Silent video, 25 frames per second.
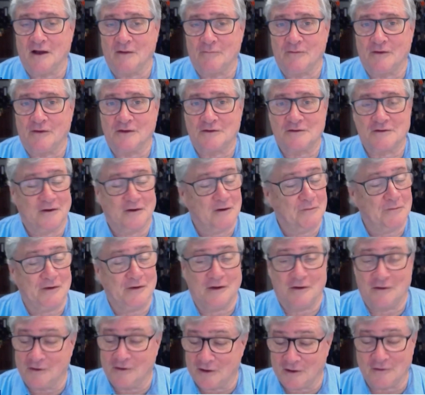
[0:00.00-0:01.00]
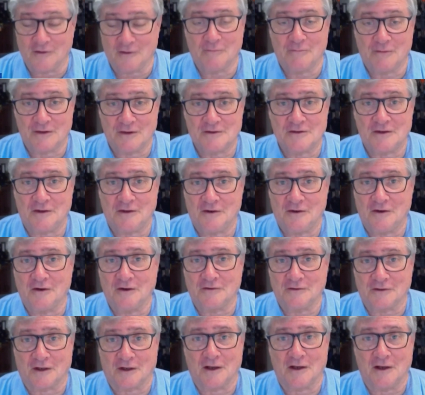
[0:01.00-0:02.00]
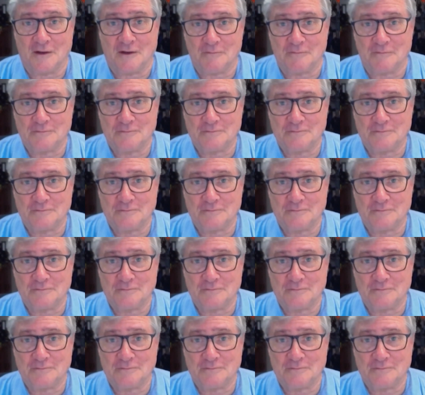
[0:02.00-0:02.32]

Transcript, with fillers: yet, but it's going to be another busy year at the Cape.